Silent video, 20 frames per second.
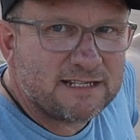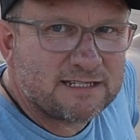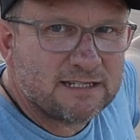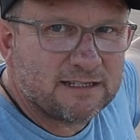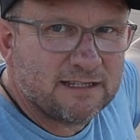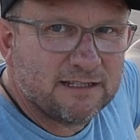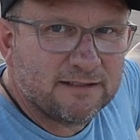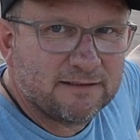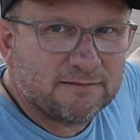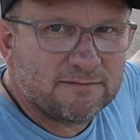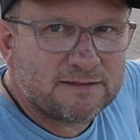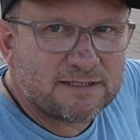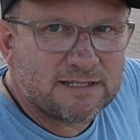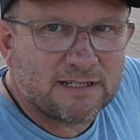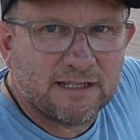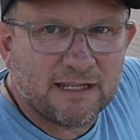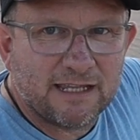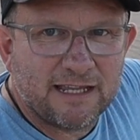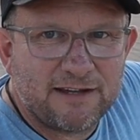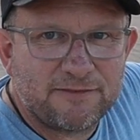to the
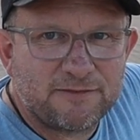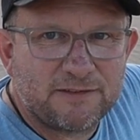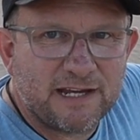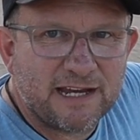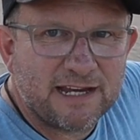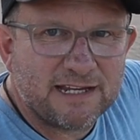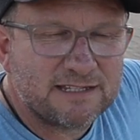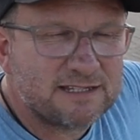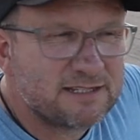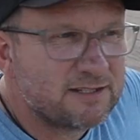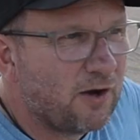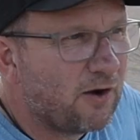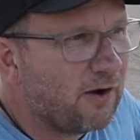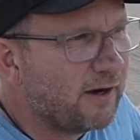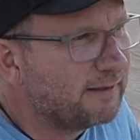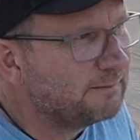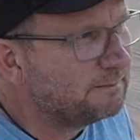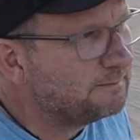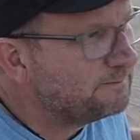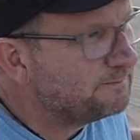left hand side